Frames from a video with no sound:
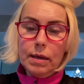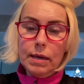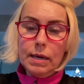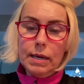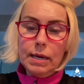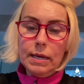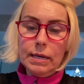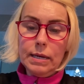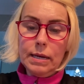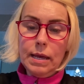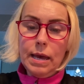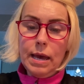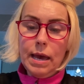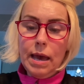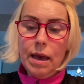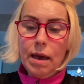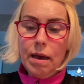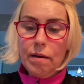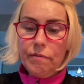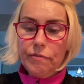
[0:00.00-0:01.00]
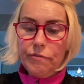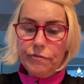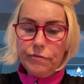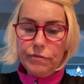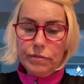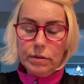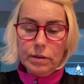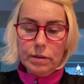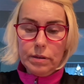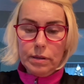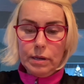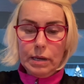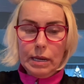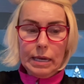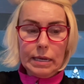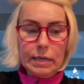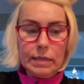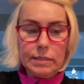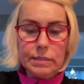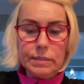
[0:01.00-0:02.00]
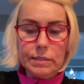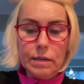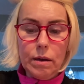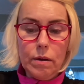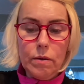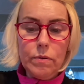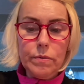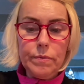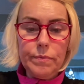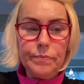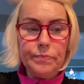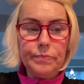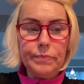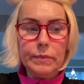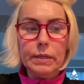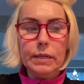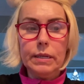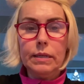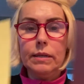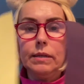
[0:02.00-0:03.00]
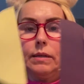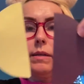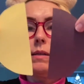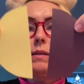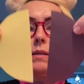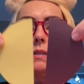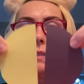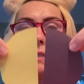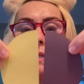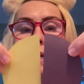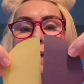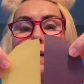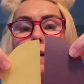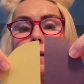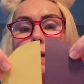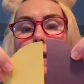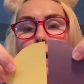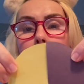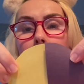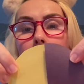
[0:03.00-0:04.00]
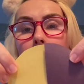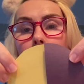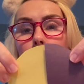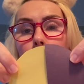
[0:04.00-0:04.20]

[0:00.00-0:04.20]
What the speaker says: in half, like so. See, now that